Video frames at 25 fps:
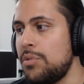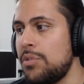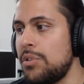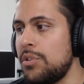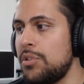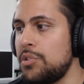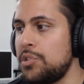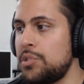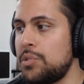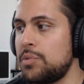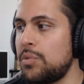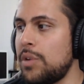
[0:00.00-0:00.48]

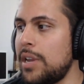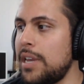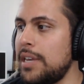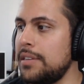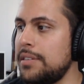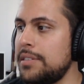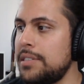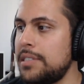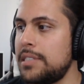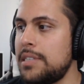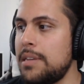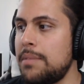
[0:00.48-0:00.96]
those
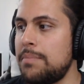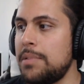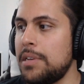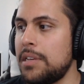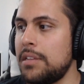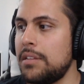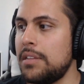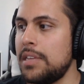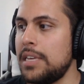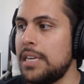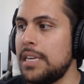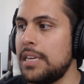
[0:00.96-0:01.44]
ranks
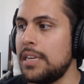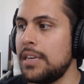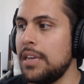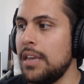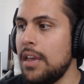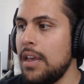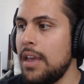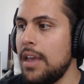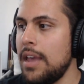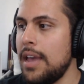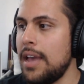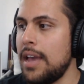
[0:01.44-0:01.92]
typically
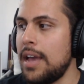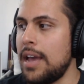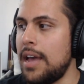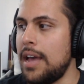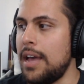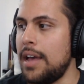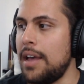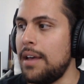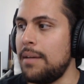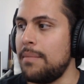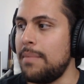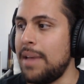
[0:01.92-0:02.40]

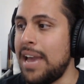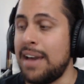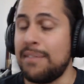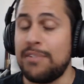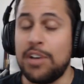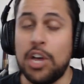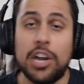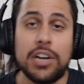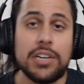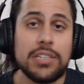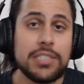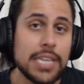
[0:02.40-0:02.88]
um, have
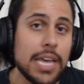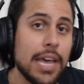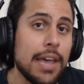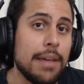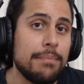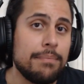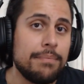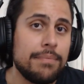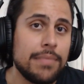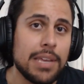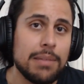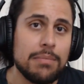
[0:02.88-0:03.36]
a hard time.